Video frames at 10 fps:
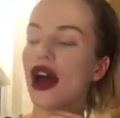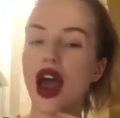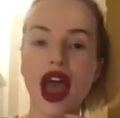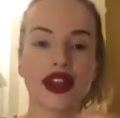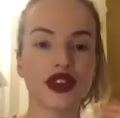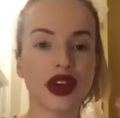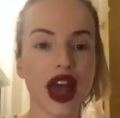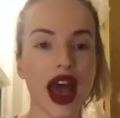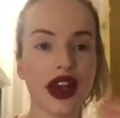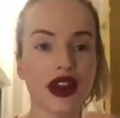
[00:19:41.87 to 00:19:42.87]
As you get
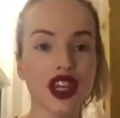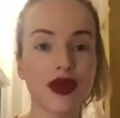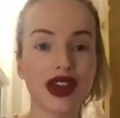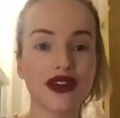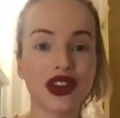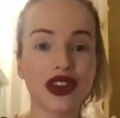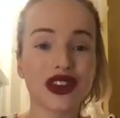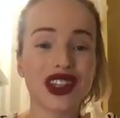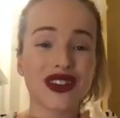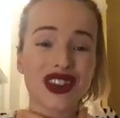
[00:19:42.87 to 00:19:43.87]
higher, you might feel
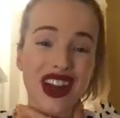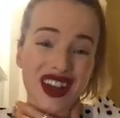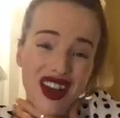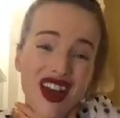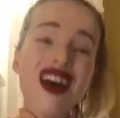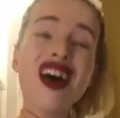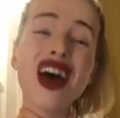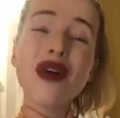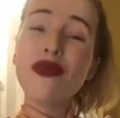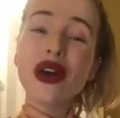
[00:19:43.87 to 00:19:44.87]
yourself starting to
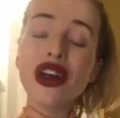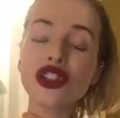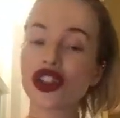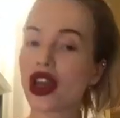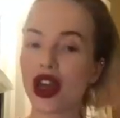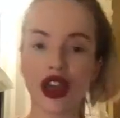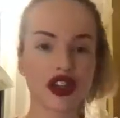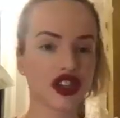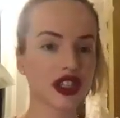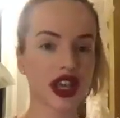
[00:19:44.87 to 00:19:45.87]
push.
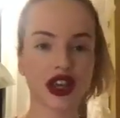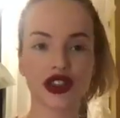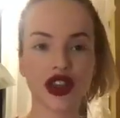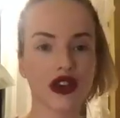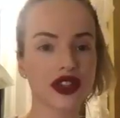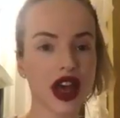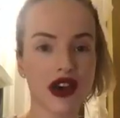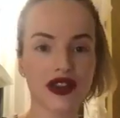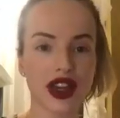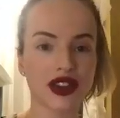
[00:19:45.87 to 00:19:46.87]
Just let yourself
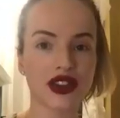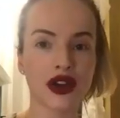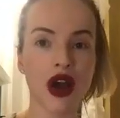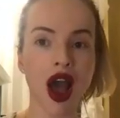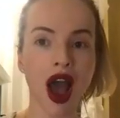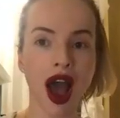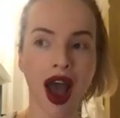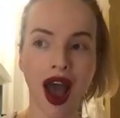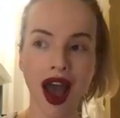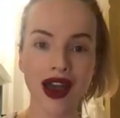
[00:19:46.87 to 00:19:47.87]
soften into
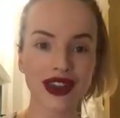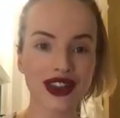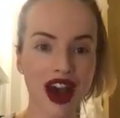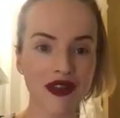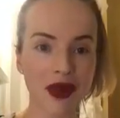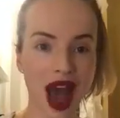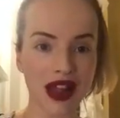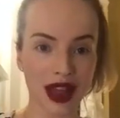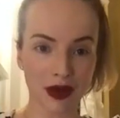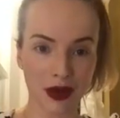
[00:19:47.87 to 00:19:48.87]
soft
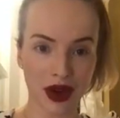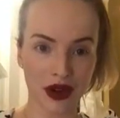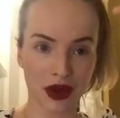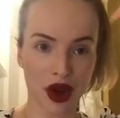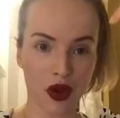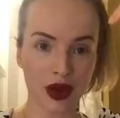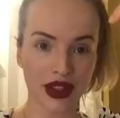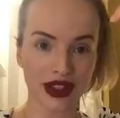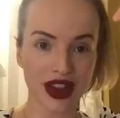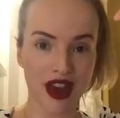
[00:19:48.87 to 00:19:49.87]
palate. Remember, we're opening
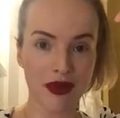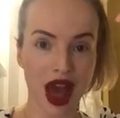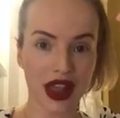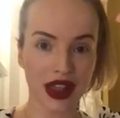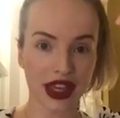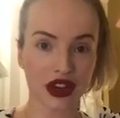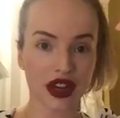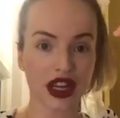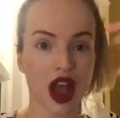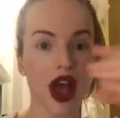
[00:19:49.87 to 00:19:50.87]
the soft palate like you're in a
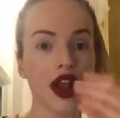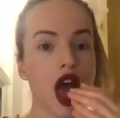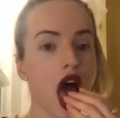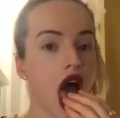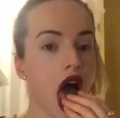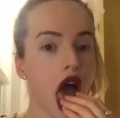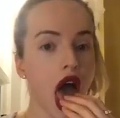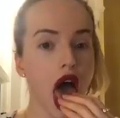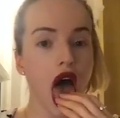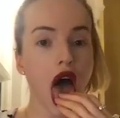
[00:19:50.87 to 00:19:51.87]
yawn.
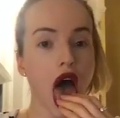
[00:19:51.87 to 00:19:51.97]
One more.